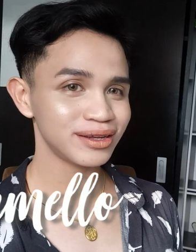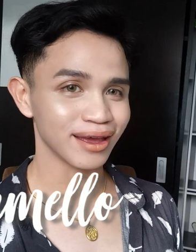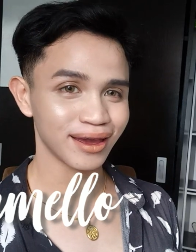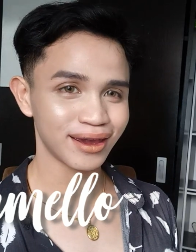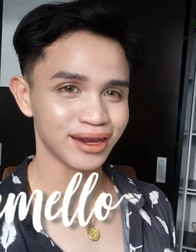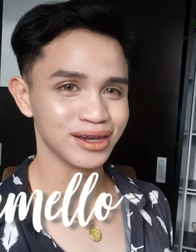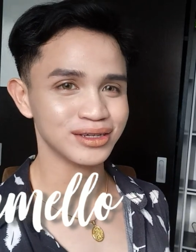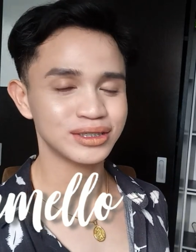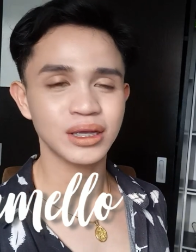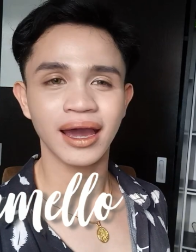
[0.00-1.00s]
really
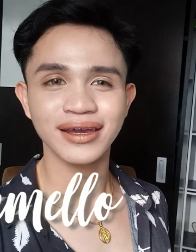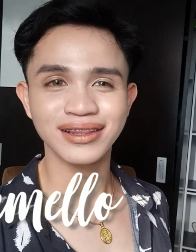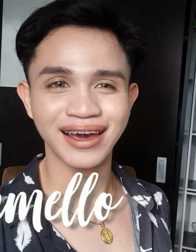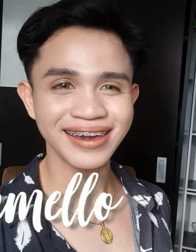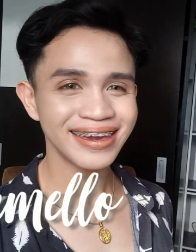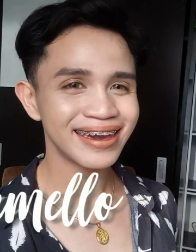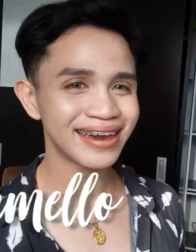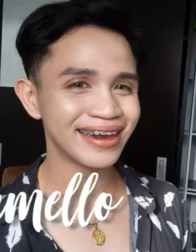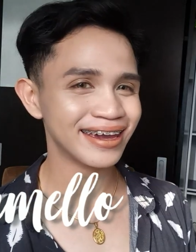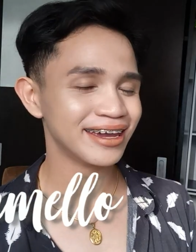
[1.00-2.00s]
nice. I like
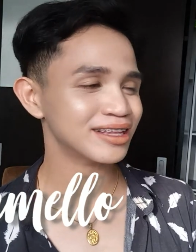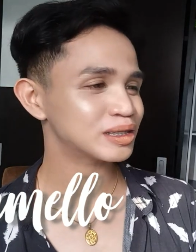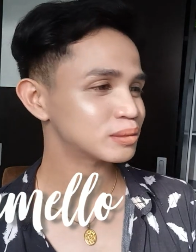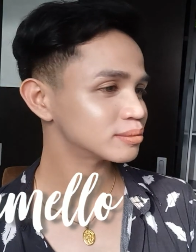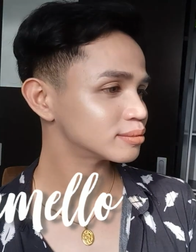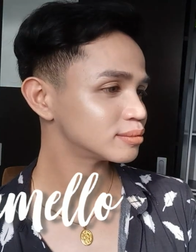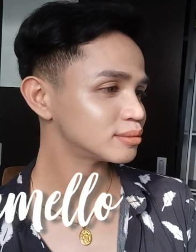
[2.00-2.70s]
it.